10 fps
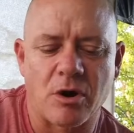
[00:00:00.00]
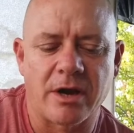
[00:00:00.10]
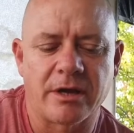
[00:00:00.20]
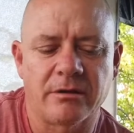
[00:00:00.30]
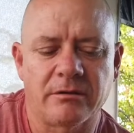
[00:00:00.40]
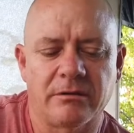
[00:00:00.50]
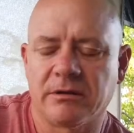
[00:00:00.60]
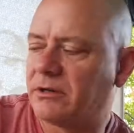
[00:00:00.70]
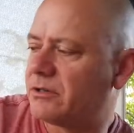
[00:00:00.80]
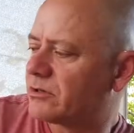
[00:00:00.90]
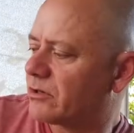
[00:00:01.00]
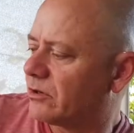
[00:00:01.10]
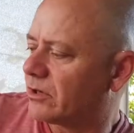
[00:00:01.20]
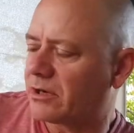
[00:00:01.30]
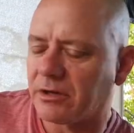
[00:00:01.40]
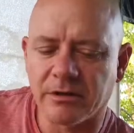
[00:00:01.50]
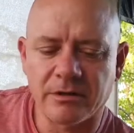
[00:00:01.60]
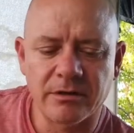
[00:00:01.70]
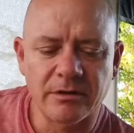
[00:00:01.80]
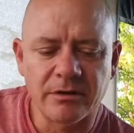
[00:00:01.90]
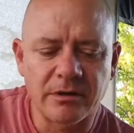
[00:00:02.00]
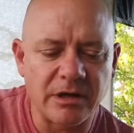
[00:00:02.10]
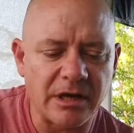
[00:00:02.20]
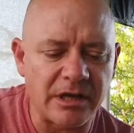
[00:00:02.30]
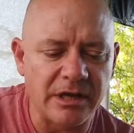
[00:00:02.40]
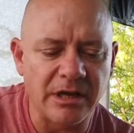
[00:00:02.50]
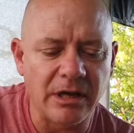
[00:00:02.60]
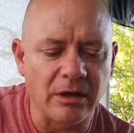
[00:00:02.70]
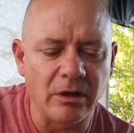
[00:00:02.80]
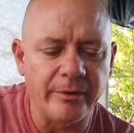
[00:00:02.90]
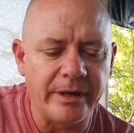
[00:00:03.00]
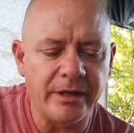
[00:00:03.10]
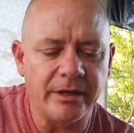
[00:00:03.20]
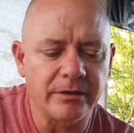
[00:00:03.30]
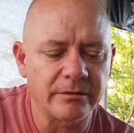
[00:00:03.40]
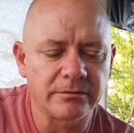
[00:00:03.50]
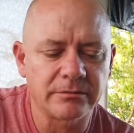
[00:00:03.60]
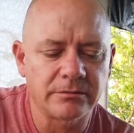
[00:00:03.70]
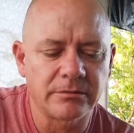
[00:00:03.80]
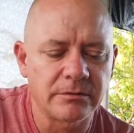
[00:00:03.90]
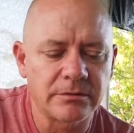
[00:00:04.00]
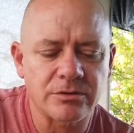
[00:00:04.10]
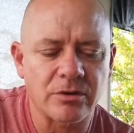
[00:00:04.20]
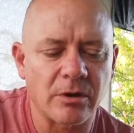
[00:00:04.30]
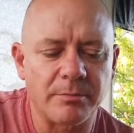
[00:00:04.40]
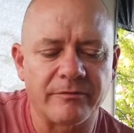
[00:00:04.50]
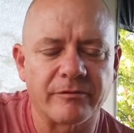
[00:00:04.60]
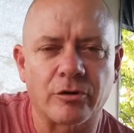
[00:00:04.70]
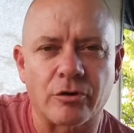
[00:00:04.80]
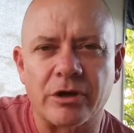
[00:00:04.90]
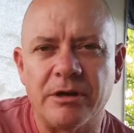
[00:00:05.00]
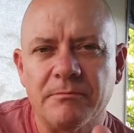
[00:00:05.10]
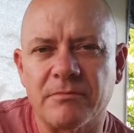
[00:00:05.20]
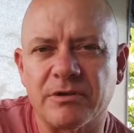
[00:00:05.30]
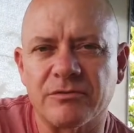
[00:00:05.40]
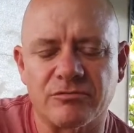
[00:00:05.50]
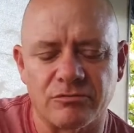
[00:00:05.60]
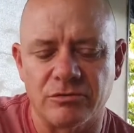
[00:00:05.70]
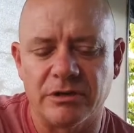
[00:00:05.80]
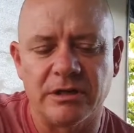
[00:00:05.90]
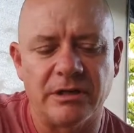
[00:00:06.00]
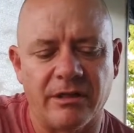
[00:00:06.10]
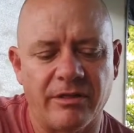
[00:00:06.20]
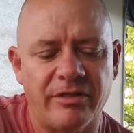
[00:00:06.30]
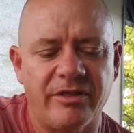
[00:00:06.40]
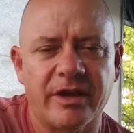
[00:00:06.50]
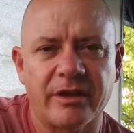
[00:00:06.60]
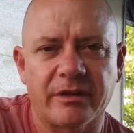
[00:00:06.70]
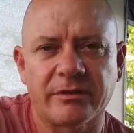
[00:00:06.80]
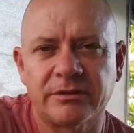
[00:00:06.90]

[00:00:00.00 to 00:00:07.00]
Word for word: spray. Uh, it's got a, a yellowy type of cream that's really thick